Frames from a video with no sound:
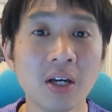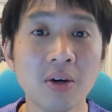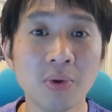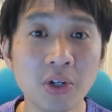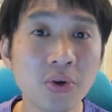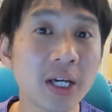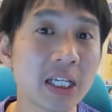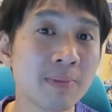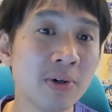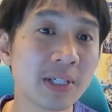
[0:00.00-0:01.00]
When you're doing it
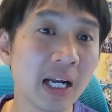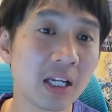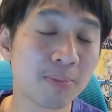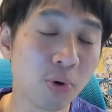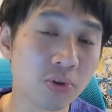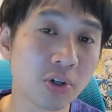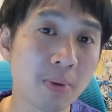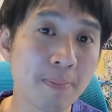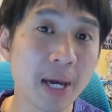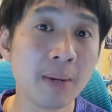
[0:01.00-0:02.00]
against Mo Salah, the ball's got to
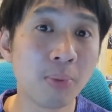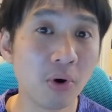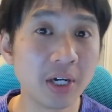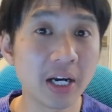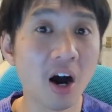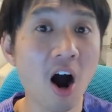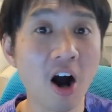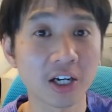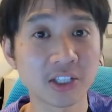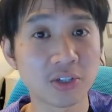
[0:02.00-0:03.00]
be pinpoint and
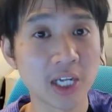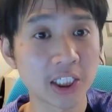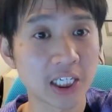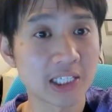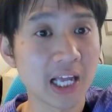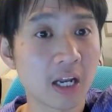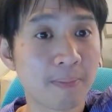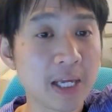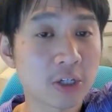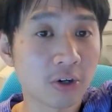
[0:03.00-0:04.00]
arced to such an extent that it
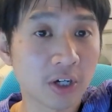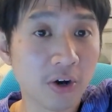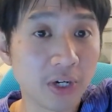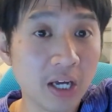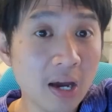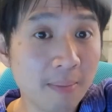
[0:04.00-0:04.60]
beats Conor Cody,